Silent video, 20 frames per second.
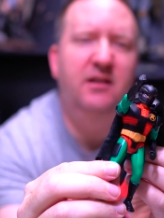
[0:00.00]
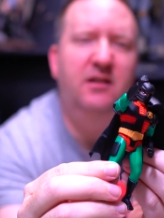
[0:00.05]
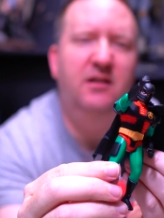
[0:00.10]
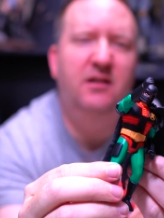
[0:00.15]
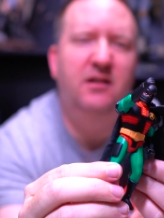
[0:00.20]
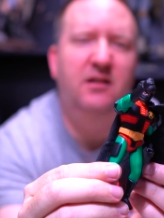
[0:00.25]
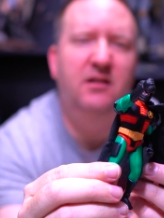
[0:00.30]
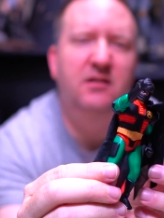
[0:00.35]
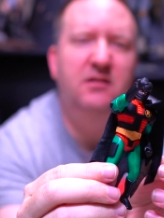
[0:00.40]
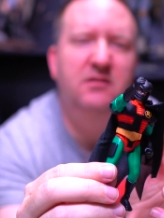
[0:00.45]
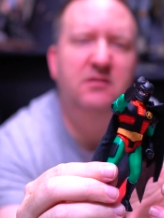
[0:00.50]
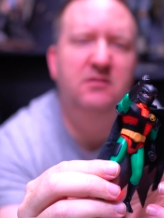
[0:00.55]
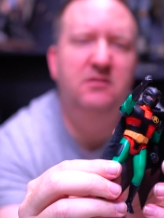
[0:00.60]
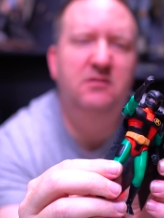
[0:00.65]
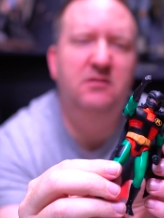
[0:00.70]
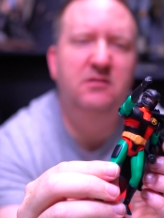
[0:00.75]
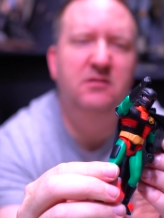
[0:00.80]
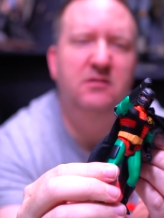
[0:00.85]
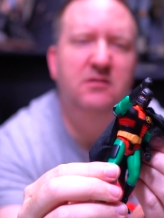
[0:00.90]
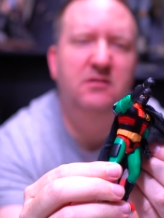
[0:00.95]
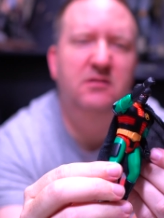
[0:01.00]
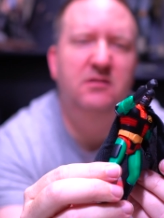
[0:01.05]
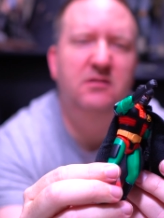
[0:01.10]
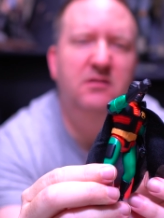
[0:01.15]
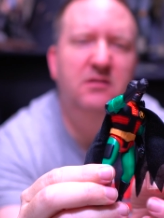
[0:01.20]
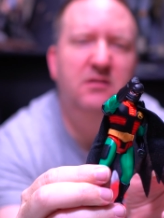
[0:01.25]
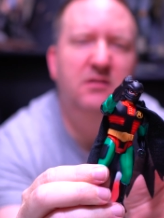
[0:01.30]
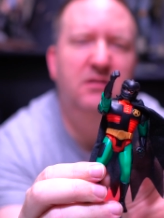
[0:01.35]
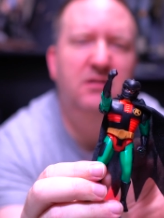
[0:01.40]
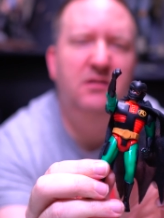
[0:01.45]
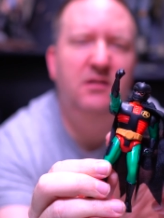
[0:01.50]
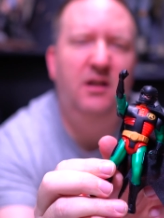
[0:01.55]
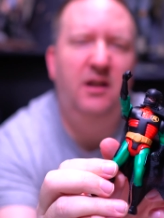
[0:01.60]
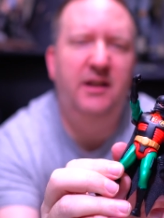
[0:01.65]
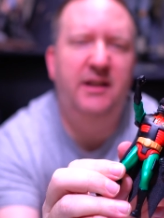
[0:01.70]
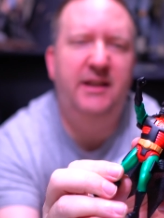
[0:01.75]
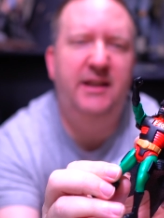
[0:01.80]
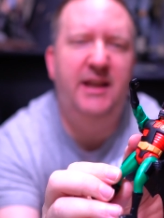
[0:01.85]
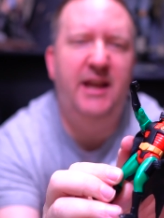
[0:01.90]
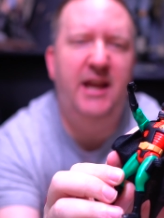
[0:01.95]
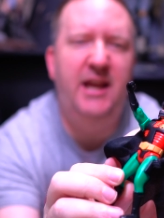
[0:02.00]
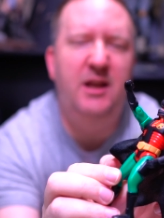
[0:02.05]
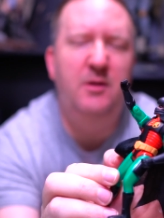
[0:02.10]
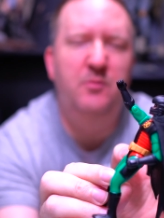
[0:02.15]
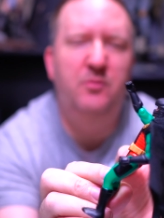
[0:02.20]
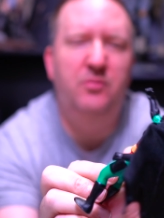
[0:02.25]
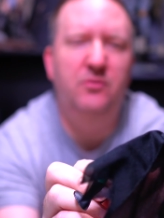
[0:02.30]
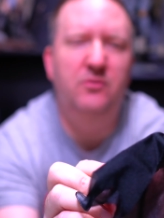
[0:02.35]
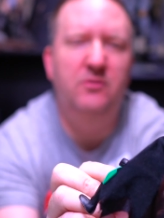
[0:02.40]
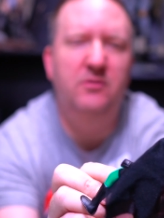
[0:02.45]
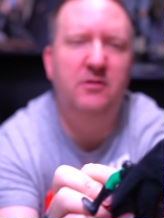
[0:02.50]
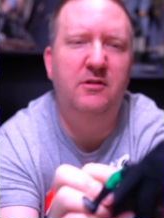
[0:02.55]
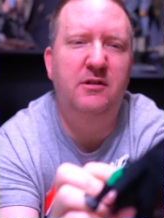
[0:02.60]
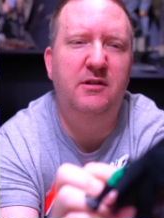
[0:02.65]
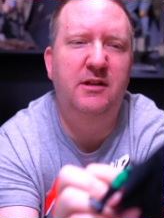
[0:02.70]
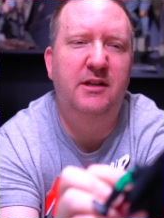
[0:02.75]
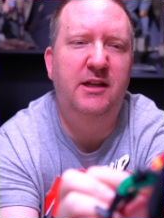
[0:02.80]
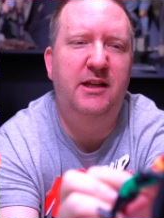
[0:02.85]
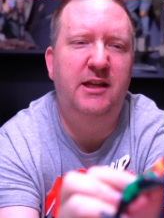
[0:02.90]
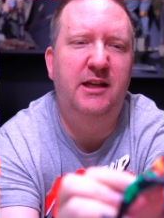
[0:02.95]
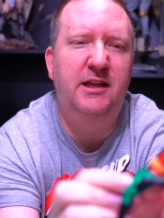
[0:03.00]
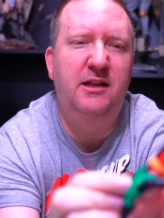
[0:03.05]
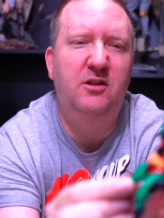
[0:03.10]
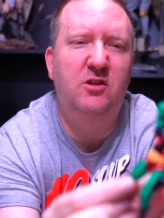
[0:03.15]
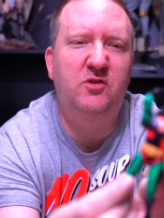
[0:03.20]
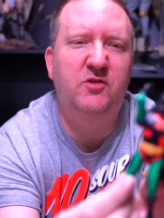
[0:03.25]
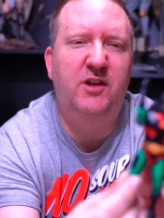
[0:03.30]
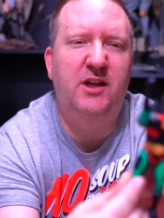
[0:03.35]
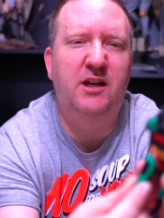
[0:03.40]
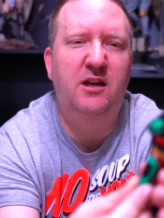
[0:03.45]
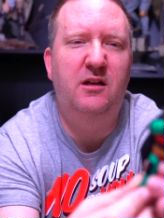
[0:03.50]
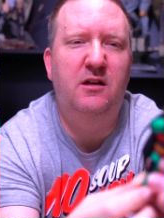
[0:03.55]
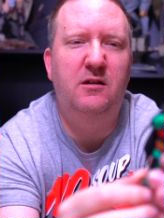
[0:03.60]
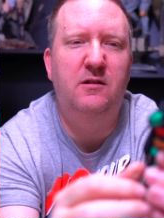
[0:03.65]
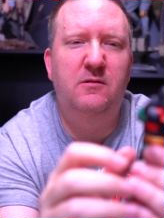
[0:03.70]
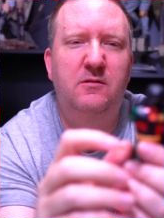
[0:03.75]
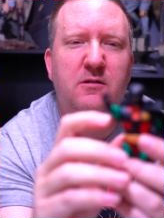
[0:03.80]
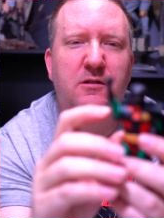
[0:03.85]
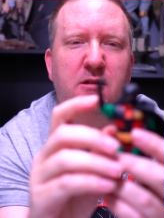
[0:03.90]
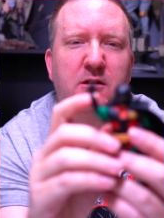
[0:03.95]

uh, a cape and it looks like a,